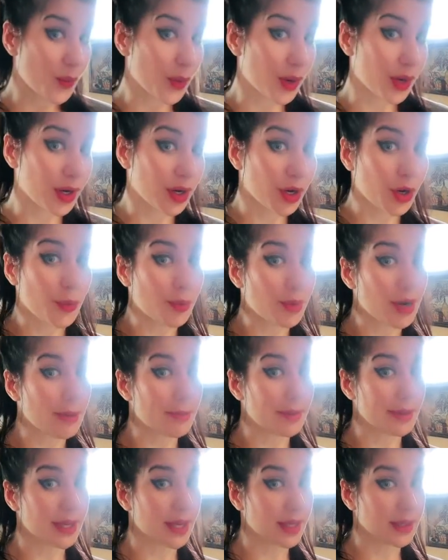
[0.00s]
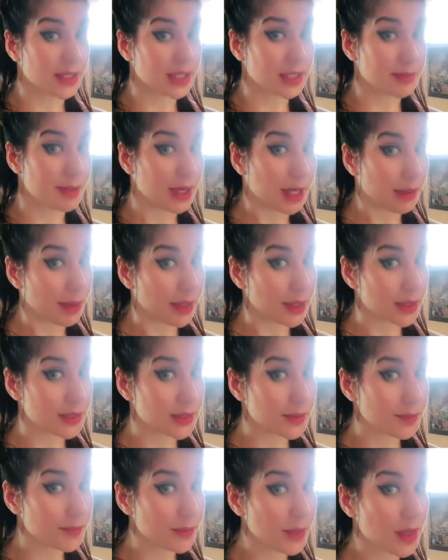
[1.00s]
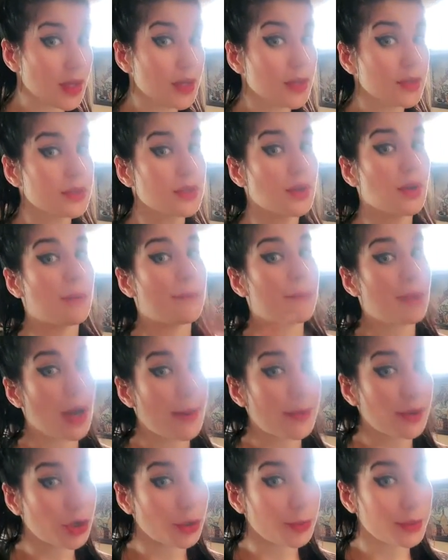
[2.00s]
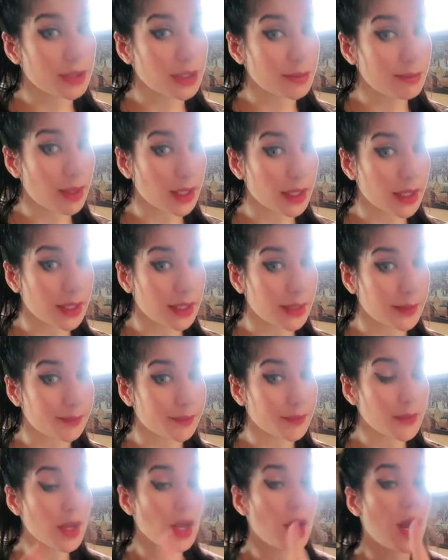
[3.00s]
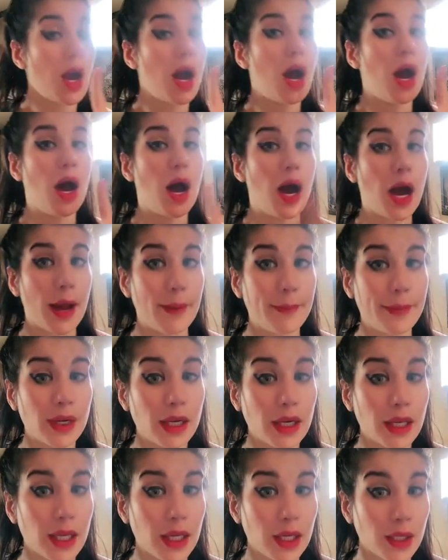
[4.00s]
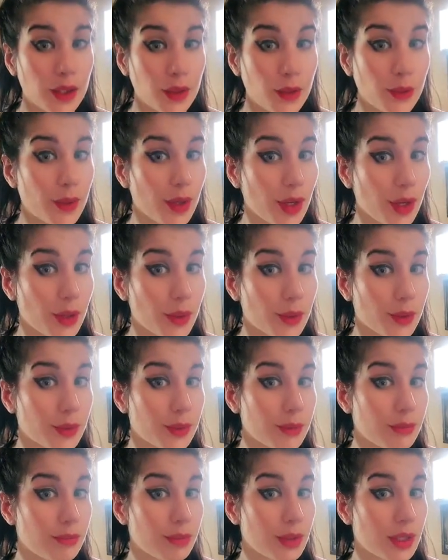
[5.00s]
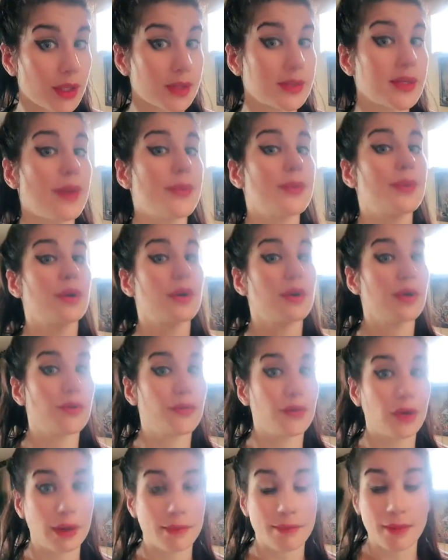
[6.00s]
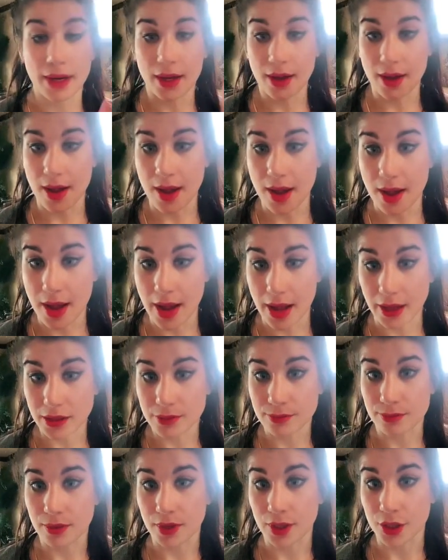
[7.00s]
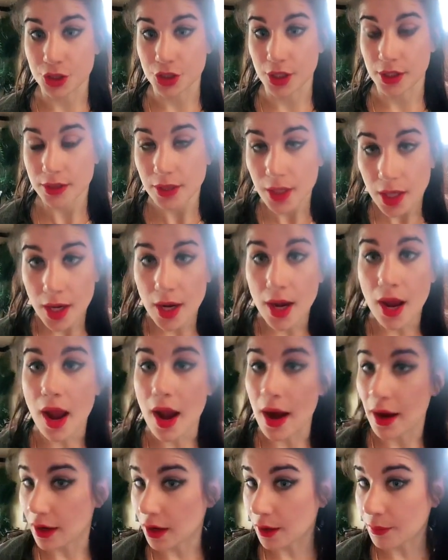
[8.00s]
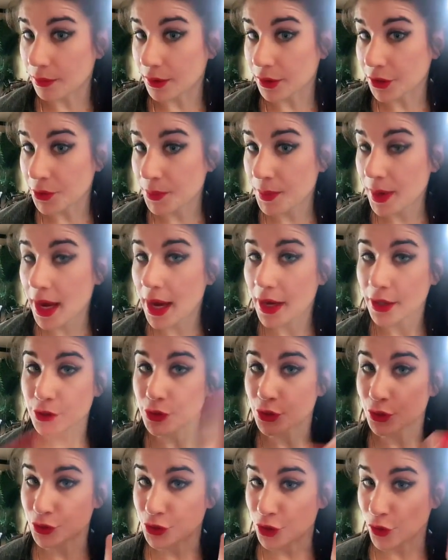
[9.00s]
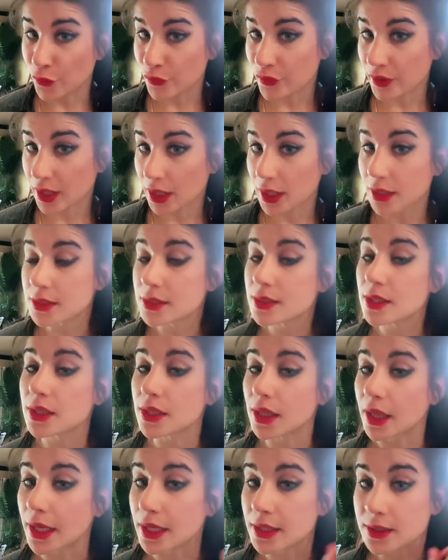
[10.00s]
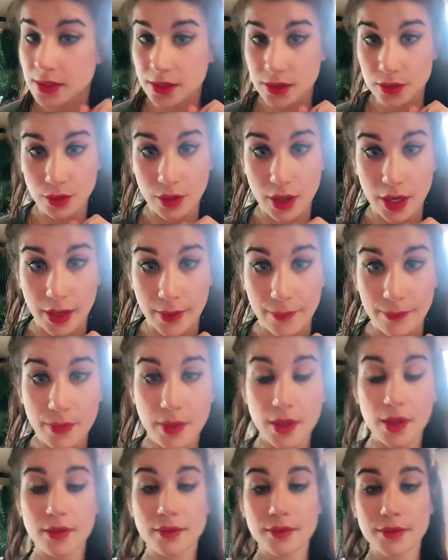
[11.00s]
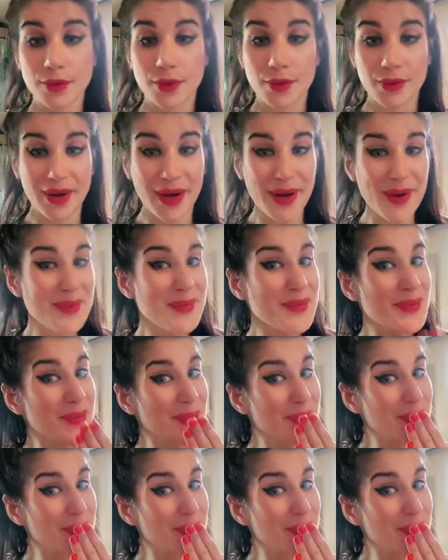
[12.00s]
We're gonna go propagate these babies. So I'm probably gonna bring the bucket in. I'm gonna let you go because I'm gonna go find my next project and I'll bring you back. So don't forget to like, subscribe, okay?